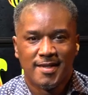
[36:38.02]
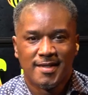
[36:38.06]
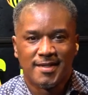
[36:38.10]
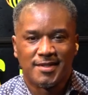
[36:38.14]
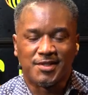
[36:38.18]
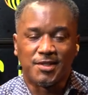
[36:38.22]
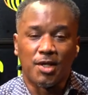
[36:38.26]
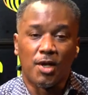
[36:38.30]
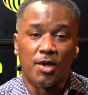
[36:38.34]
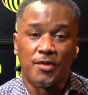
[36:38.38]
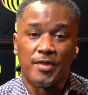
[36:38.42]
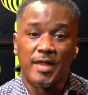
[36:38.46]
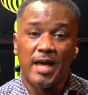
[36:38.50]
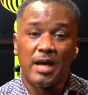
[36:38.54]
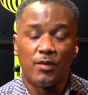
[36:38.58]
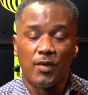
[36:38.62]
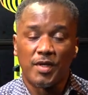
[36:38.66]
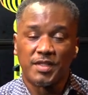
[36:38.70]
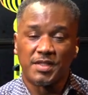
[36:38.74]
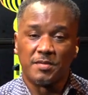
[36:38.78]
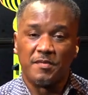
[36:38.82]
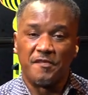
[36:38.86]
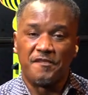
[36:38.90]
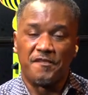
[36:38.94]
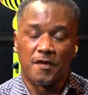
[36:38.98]
So that
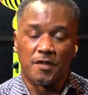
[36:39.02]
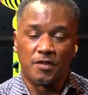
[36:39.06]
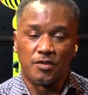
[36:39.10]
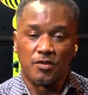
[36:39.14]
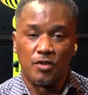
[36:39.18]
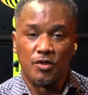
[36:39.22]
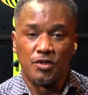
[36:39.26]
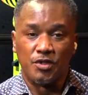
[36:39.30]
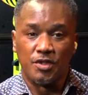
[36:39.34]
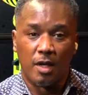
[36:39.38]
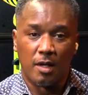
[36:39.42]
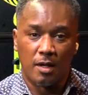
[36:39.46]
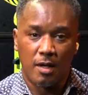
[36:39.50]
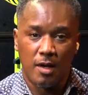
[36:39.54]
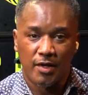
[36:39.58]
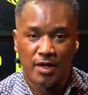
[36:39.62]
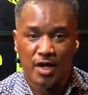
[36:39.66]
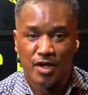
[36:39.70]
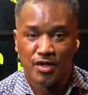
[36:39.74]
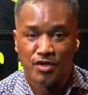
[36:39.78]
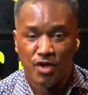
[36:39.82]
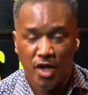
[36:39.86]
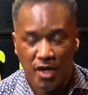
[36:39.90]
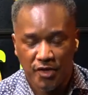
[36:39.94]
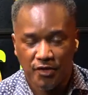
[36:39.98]
was Mfon Udoh on
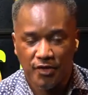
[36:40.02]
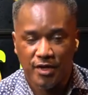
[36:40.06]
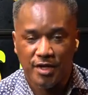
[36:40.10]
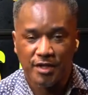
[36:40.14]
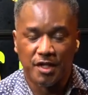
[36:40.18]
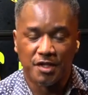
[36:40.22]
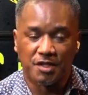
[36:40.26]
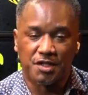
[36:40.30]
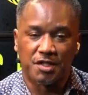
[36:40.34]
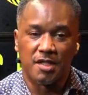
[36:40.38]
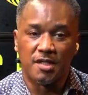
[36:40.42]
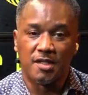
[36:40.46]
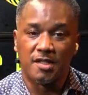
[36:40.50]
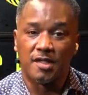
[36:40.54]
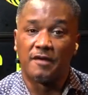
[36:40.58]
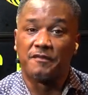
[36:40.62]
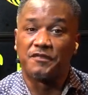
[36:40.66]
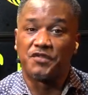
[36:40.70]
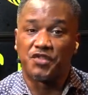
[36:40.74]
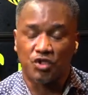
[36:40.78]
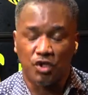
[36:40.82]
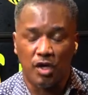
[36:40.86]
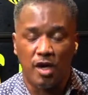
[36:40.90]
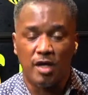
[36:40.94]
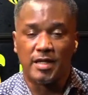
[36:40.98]
another edition
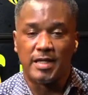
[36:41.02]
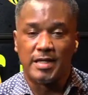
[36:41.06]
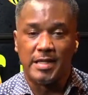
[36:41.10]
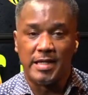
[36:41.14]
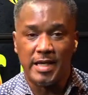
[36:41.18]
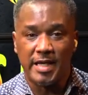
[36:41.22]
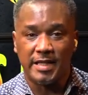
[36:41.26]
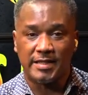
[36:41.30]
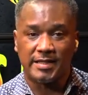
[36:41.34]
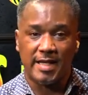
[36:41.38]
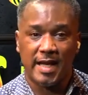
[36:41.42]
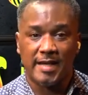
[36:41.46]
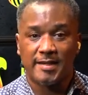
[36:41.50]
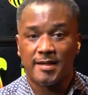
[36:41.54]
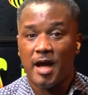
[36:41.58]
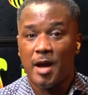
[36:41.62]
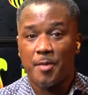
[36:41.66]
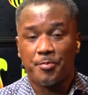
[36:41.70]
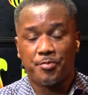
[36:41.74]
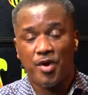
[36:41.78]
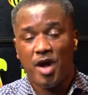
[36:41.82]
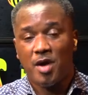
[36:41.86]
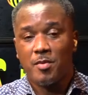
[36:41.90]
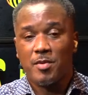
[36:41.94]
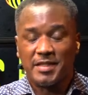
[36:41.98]
of Charlie Leakes. And
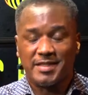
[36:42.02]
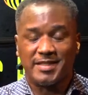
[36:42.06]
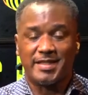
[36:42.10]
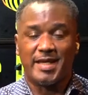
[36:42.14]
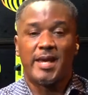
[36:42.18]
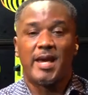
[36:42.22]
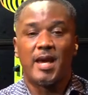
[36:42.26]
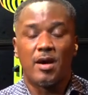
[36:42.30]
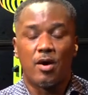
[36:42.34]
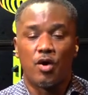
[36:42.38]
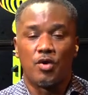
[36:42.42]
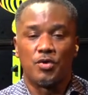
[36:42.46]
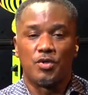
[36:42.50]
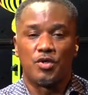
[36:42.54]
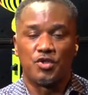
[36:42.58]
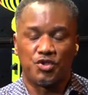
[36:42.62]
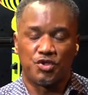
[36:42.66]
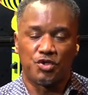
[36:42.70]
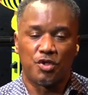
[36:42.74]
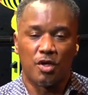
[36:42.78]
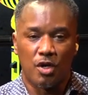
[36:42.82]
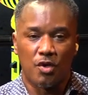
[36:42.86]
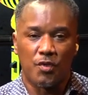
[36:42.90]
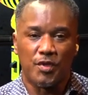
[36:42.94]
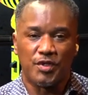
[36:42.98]
our promise here on the
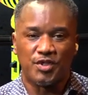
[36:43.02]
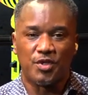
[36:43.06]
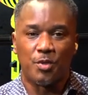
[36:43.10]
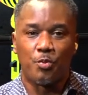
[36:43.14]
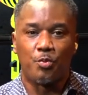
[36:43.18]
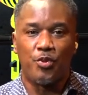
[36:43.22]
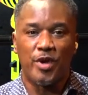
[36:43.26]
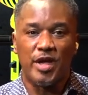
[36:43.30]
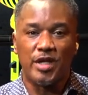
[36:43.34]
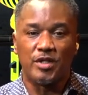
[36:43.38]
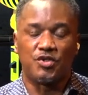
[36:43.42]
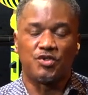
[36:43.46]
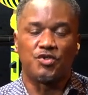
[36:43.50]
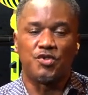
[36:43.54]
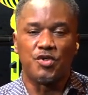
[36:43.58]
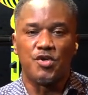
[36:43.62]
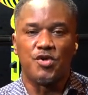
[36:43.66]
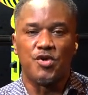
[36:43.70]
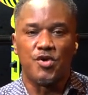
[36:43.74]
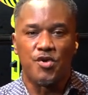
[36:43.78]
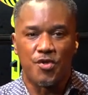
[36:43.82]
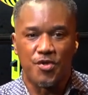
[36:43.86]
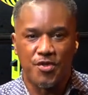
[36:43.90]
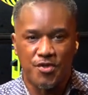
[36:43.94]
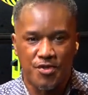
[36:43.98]
show is to bring to
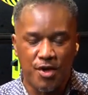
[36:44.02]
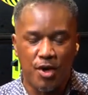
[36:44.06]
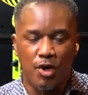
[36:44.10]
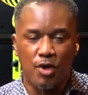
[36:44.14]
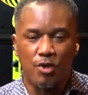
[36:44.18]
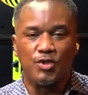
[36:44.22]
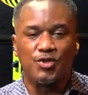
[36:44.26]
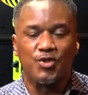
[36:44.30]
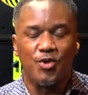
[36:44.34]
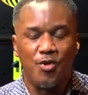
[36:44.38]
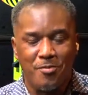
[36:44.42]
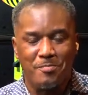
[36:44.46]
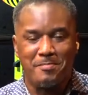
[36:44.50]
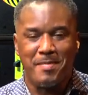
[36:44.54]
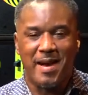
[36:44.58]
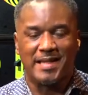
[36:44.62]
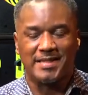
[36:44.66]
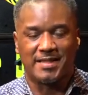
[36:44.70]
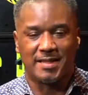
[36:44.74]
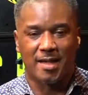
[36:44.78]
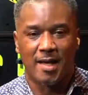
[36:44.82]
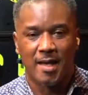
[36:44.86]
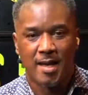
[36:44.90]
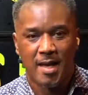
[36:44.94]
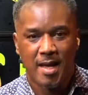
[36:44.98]
you those who
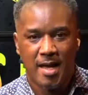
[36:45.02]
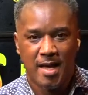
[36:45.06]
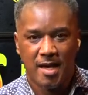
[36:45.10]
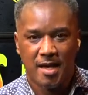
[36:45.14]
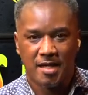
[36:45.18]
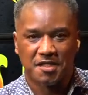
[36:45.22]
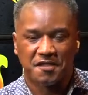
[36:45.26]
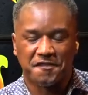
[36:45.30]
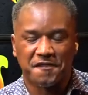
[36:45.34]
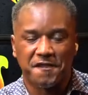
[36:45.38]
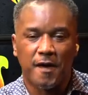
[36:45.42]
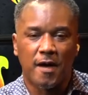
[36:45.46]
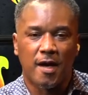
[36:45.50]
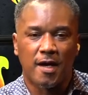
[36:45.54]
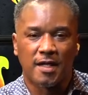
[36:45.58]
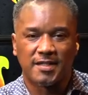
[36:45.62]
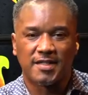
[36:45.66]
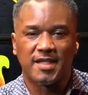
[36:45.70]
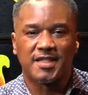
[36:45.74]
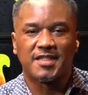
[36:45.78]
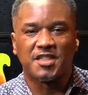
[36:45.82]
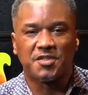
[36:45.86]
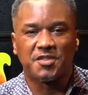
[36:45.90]
matter as far as